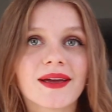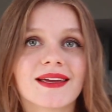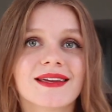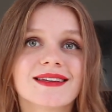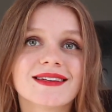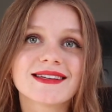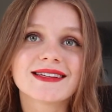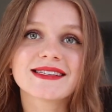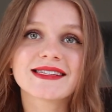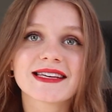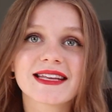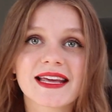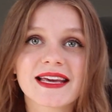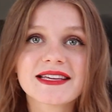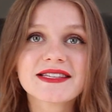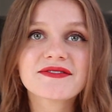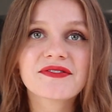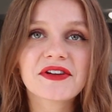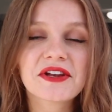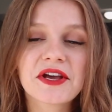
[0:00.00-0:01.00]
in
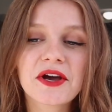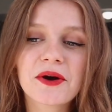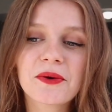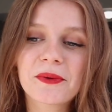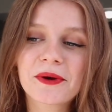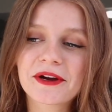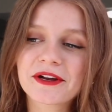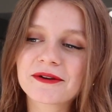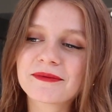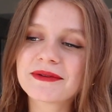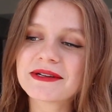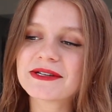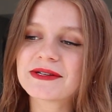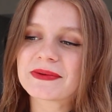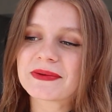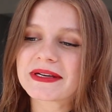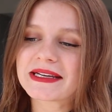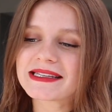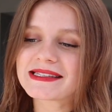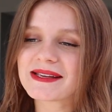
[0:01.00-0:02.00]
today's video, we're going to be
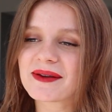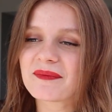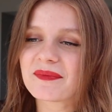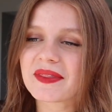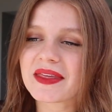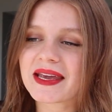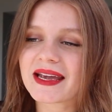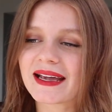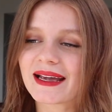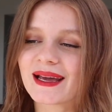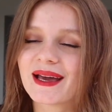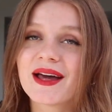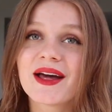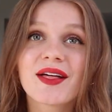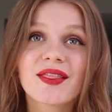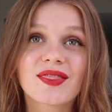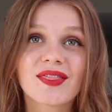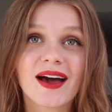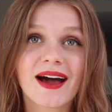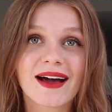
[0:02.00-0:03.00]
doing something
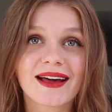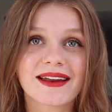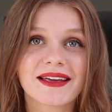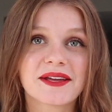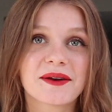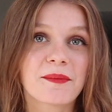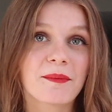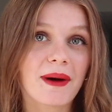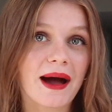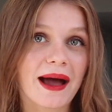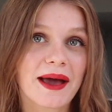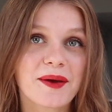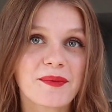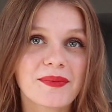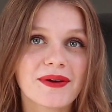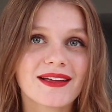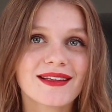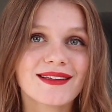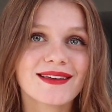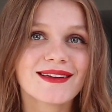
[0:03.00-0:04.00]
that, in my
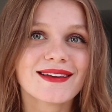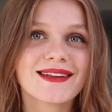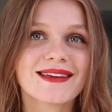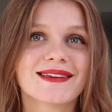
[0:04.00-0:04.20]
opinion,